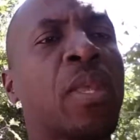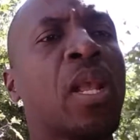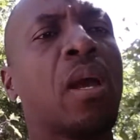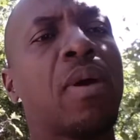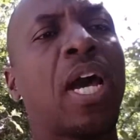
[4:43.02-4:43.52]

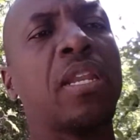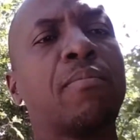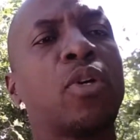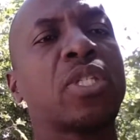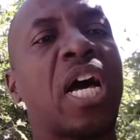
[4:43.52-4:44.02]
right?
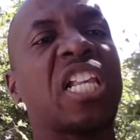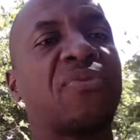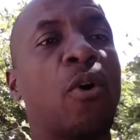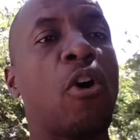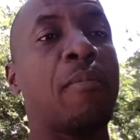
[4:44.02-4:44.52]
But as
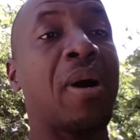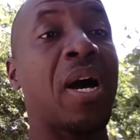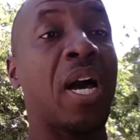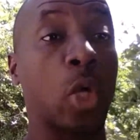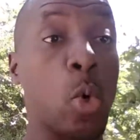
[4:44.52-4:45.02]
for
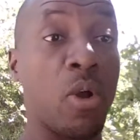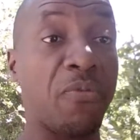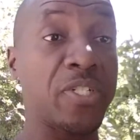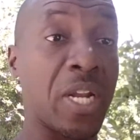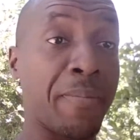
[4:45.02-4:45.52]
my
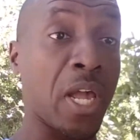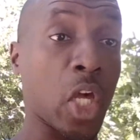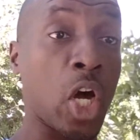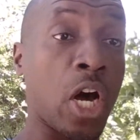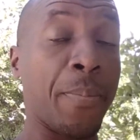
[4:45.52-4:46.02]
goldfish and my
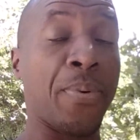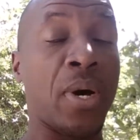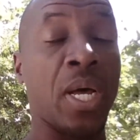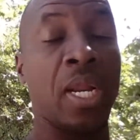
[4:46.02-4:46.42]
koi pond,